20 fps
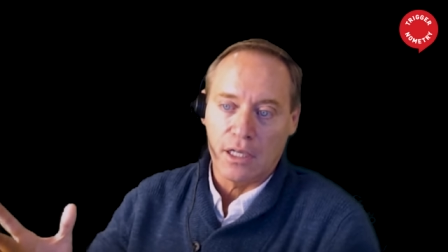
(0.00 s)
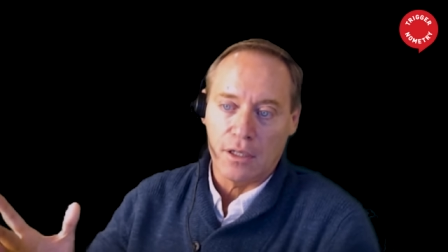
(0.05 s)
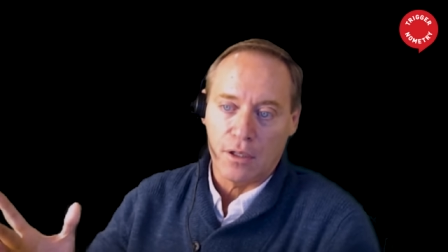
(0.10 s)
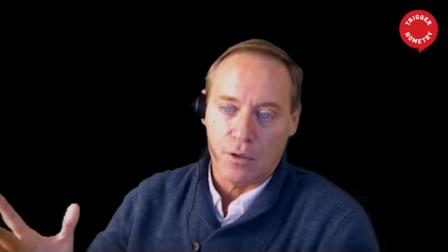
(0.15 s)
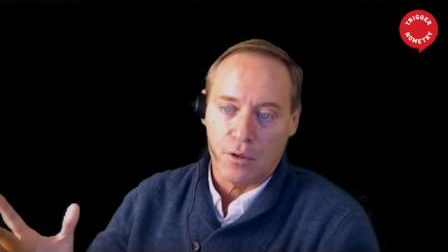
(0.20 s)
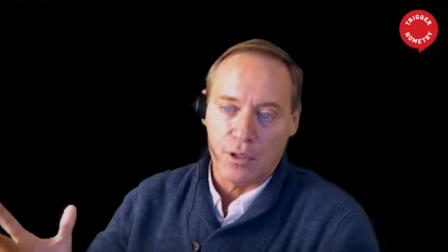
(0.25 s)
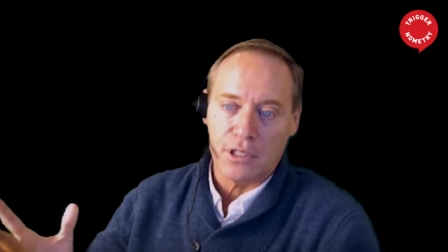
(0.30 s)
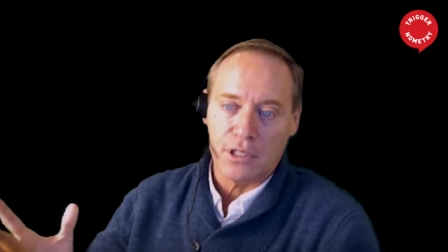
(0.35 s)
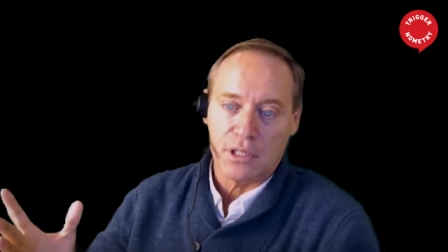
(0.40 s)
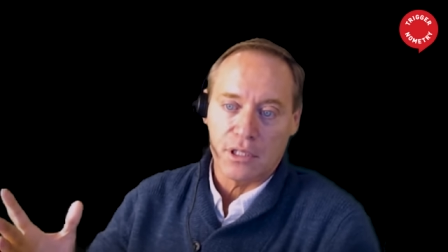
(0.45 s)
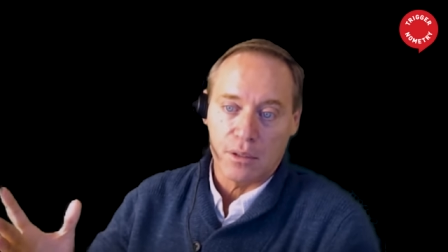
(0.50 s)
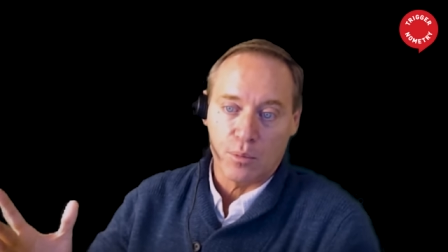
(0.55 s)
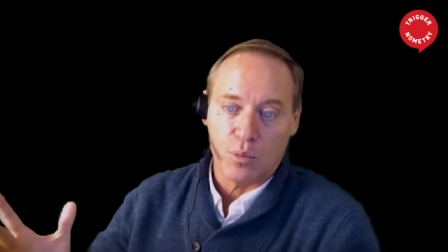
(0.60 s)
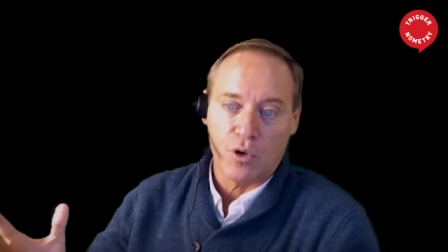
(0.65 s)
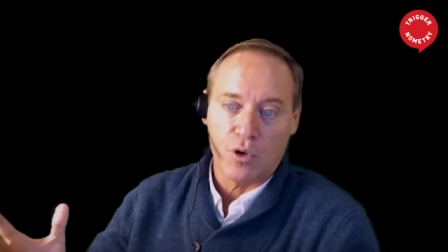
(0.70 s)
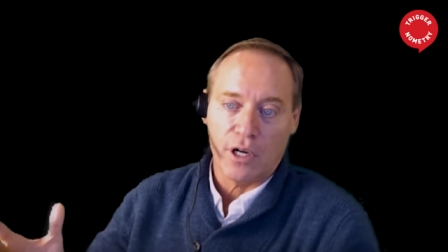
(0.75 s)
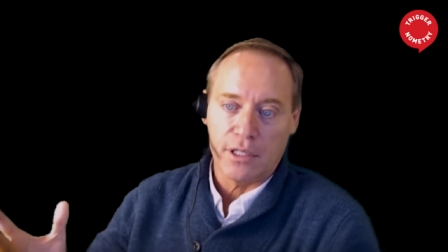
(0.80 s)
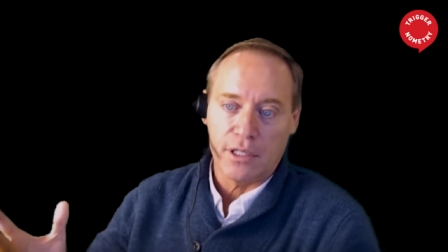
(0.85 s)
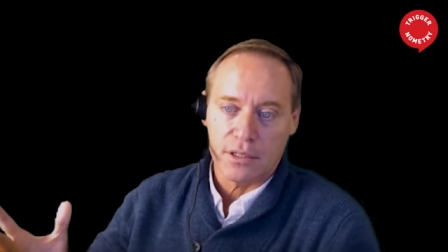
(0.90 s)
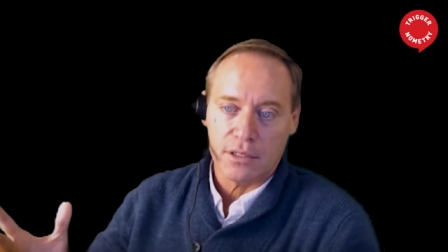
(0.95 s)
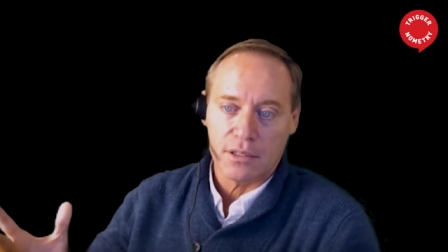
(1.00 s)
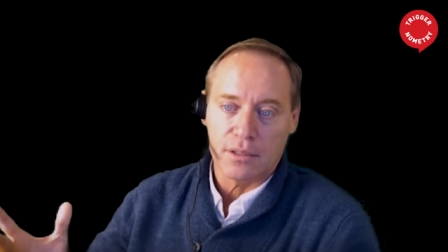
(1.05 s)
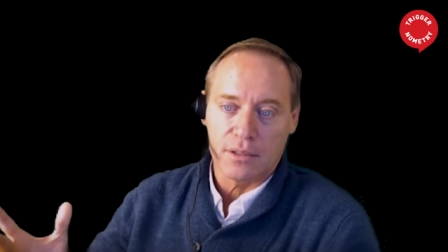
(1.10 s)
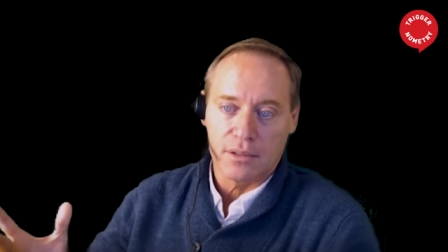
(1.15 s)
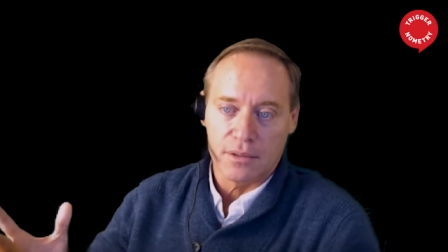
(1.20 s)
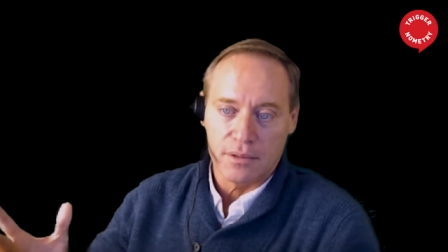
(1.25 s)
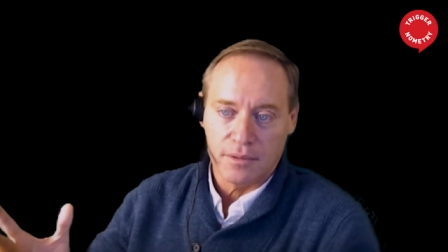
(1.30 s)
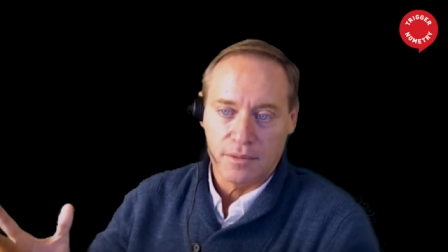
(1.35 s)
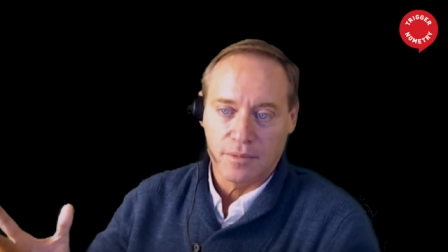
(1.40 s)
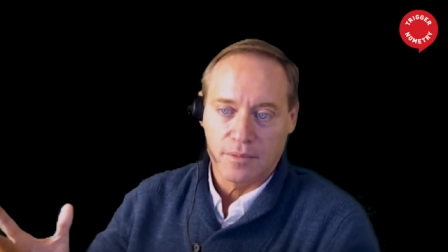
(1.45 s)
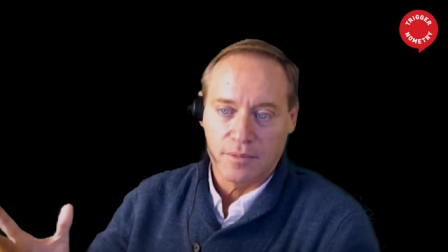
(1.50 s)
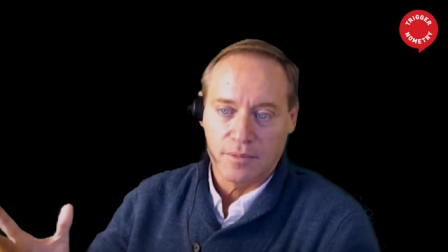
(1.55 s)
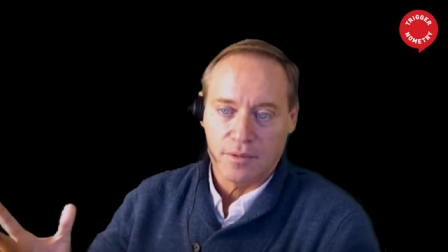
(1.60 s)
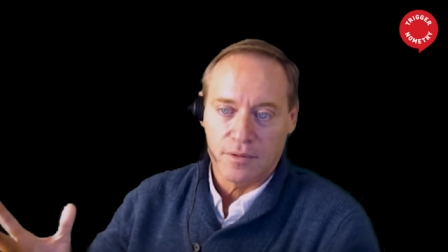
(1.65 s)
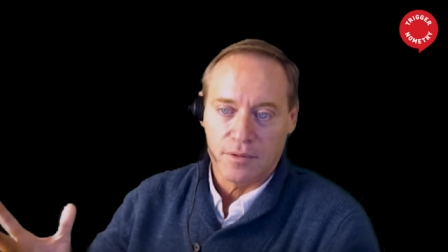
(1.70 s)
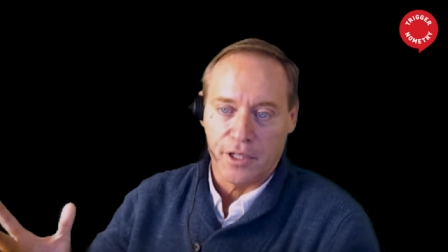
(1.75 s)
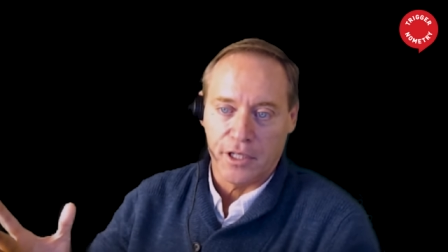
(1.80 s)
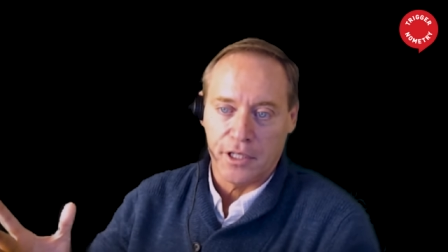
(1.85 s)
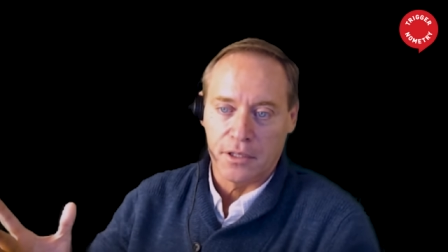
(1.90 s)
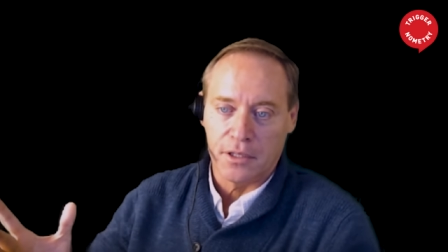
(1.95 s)
increase in price,
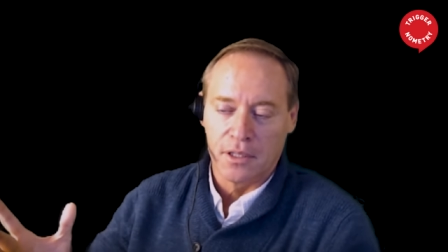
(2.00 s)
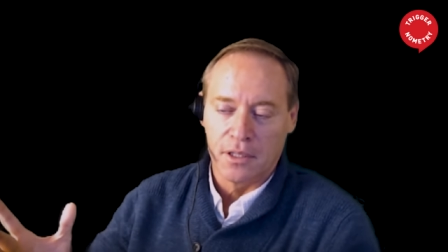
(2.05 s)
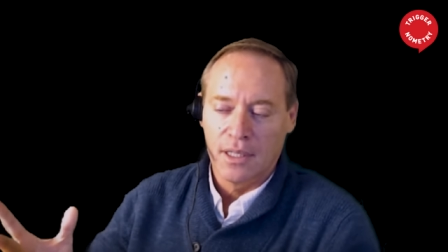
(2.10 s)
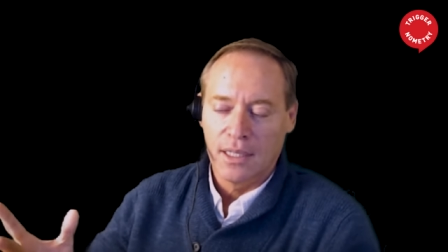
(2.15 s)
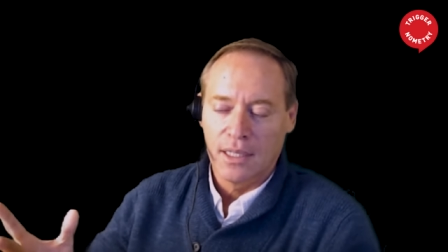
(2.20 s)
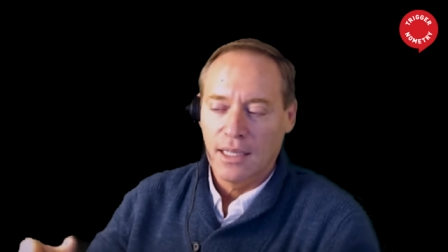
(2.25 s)
right?